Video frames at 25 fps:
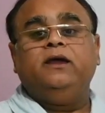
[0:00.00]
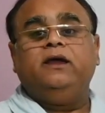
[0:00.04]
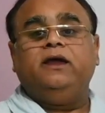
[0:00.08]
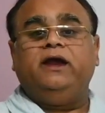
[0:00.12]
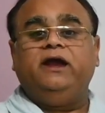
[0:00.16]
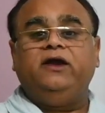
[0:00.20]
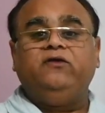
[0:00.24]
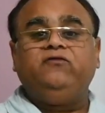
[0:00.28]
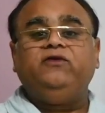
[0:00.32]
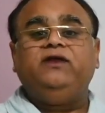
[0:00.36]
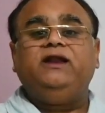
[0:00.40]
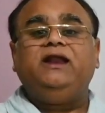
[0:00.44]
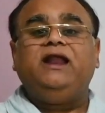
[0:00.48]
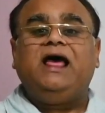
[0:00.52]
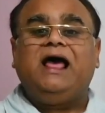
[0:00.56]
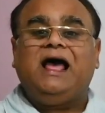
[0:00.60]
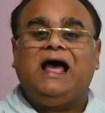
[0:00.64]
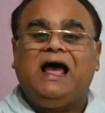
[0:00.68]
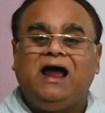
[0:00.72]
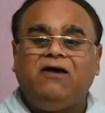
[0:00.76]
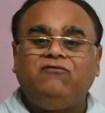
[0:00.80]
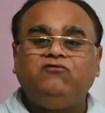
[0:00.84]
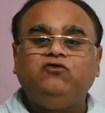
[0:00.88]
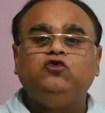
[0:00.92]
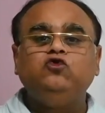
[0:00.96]
it will
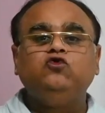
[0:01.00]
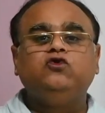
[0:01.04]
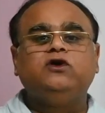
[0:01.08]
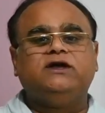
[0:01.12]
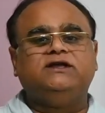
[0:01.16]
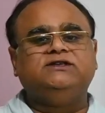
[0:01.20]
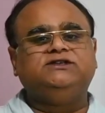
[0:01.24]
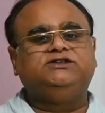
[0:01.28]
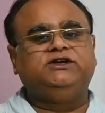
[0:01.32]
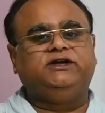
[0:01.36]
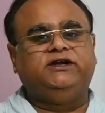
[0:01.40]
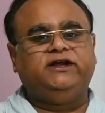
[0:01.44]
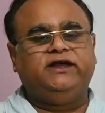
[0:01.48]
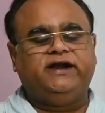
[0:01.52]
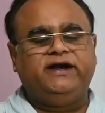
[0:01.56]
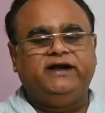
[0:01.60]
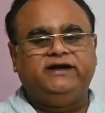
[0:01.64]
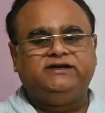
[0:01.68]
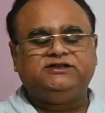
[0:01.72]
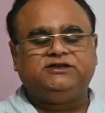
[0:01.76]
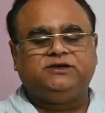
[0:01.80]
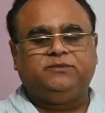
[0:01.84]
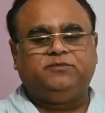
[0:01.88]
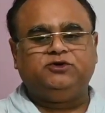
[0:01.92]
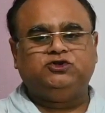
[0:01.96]
have to consider
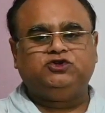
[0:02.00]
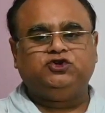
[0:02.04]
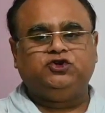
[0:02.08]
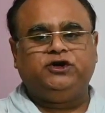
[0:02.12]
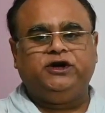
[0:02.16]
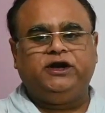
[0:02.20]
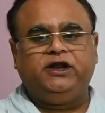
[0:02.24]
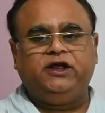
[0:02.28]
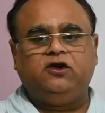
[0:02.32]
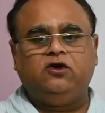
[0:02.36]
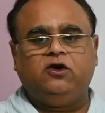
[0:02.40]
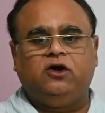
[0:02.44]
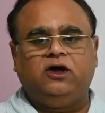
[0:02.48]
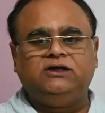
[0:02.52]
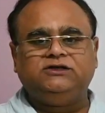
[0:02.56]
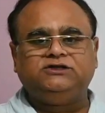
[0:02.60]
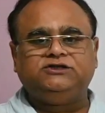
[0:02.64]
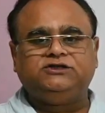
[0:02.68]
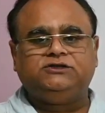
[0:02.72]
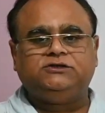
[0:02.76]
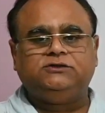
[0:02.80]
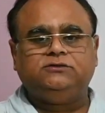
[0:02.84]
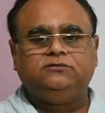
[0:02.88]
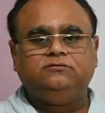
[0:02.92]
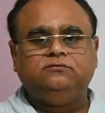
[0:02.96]
its opportunity
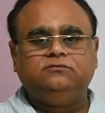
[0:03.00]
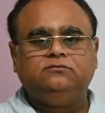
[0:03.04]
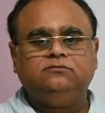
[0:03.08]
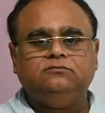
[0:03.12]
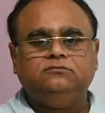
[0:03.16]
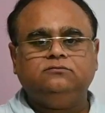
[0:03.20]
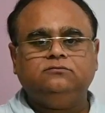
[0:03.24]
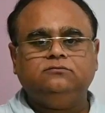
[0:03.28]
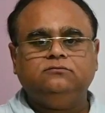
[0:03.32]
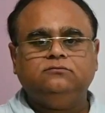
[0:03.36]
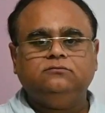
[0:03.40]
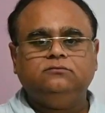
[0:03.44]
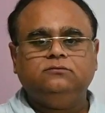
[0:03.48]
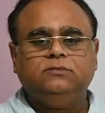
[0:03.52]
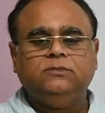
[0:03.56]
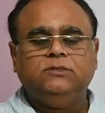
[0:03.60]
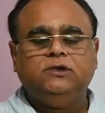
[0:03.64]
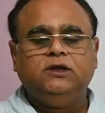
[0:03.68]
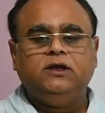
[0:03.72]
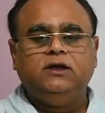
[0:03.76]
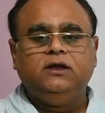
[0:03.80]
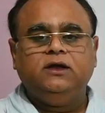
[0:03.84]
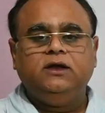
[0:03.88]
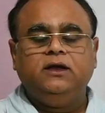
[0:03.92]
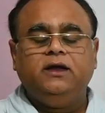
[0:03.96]
cost.
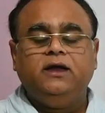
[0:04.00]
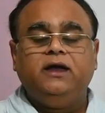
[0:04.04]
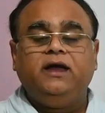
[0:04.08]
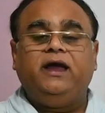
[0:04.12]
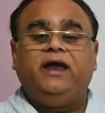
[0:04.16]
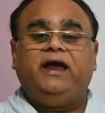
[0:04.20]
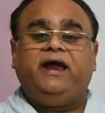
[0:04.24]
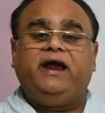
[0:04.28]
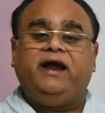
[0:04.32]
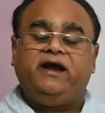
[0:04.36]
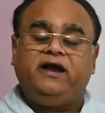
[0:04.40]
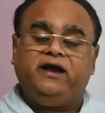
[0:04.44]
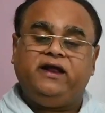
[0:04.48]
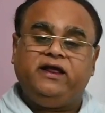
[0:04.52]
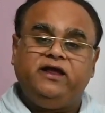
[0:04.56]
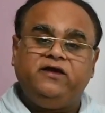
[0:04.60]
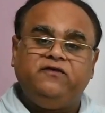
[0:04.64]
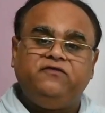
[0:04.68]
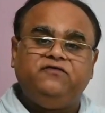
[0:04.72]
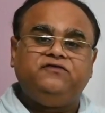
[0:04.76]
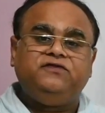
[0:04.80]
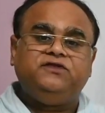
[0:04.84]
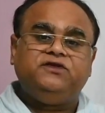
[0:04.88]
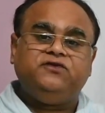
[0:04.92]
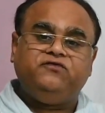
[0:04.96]
And
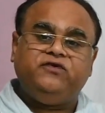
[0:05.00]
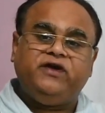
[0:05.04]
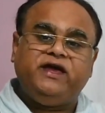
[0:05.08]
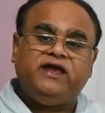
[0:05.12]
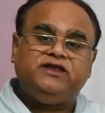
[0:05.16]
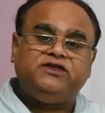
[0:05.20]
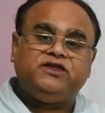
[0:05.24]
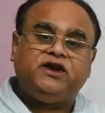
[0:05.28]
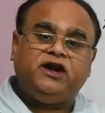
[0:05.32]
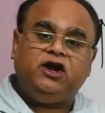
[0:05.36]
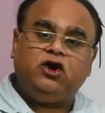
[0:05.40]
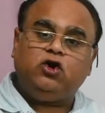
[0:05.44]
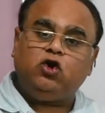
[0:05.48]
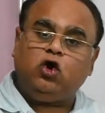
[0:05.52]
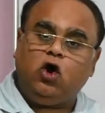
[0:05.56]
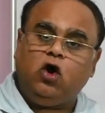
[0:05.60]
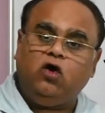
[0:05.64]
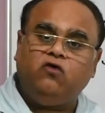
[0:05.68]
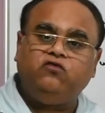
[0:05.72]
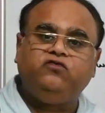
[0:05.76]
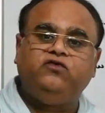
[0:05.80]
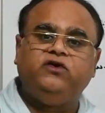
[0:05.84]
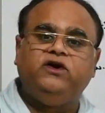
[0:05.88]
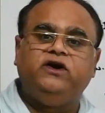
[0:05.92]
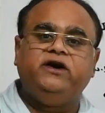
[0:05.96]
if the wage rate
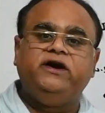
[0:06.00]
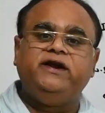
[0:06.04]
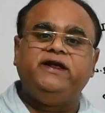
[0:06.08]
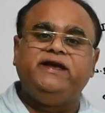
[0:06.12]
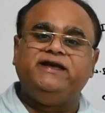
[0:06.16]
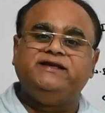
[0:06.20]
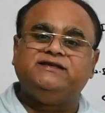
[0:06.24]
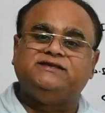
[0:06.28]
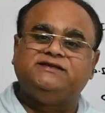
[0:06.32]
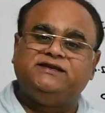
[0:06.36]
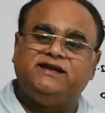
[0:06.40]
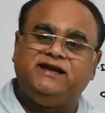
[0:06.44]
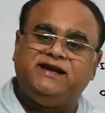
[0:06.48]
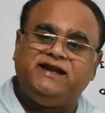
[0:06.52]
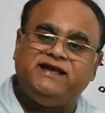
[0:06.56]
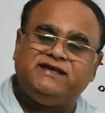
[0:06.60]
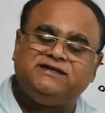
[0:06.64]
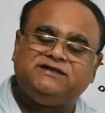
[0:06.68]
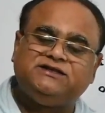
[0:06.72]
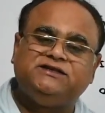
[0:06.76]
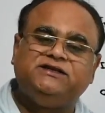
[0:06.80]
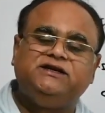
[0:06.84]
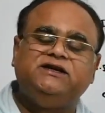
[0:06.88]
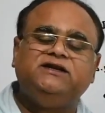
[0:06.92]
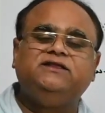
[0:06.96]
offered is
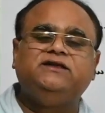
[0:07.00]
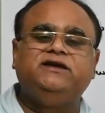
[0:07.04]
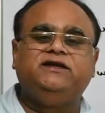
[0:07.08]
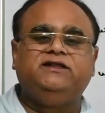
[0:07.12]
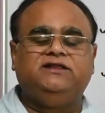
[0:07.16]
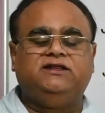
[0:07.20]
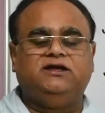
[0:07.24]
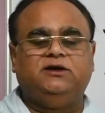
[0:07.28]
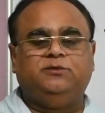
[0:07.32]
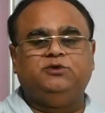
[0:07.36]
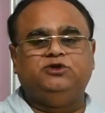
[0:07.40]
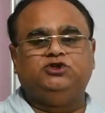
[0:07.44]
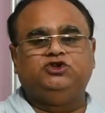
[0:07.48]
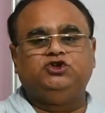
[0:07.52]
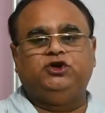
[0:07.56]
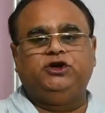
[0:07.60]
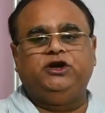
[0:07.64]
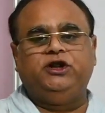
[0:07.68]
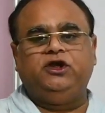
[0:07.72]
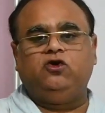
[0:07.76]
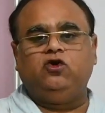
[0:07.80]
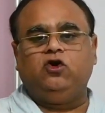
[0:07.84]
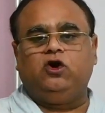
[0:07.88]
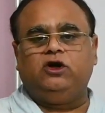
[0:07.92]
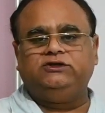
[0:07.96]
lesser than the
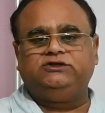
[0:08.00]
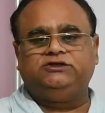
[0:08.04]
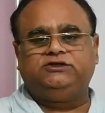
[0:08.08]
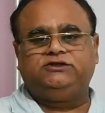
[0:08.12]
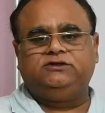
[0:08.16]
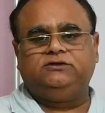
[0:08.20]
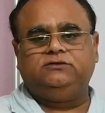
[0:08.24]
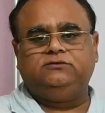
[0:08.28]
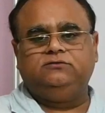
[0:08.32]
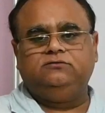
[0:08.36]
opportunity cost,